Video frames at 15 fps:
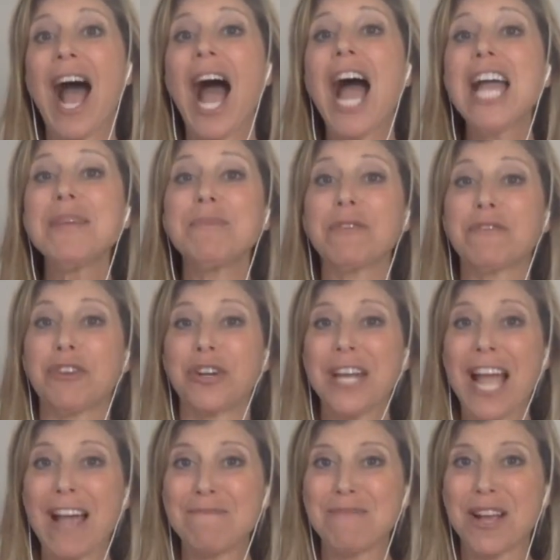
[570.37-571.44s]
I prefer to
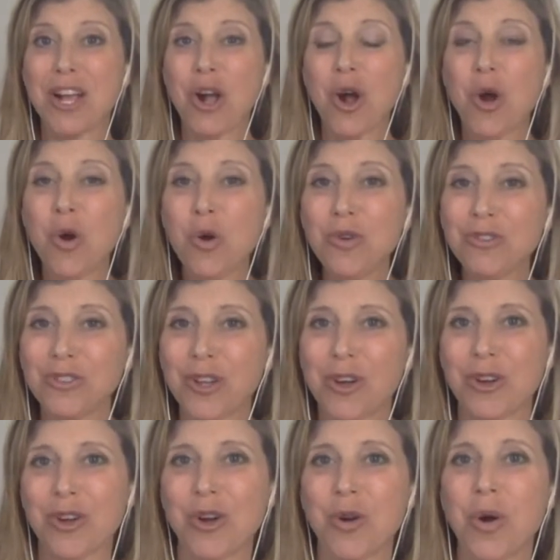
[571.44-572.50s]
have my own
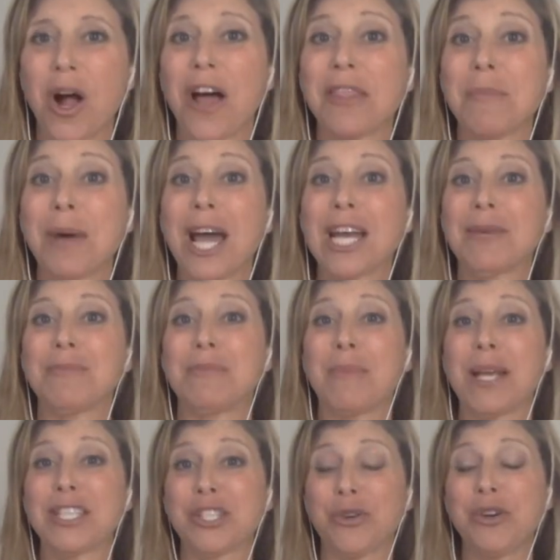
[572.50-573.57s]
logo on the bottom of
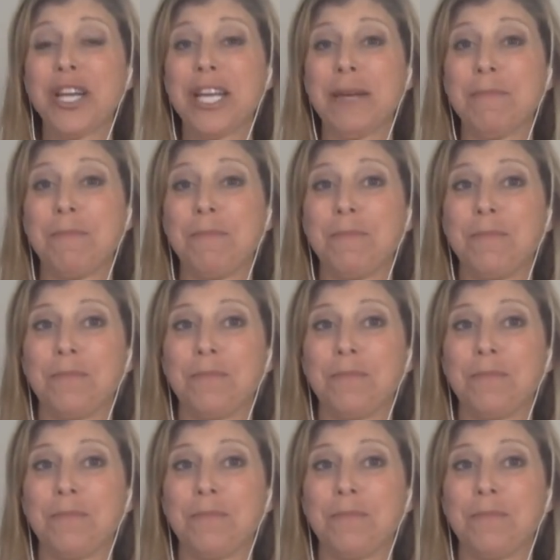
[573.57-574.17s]
my screen.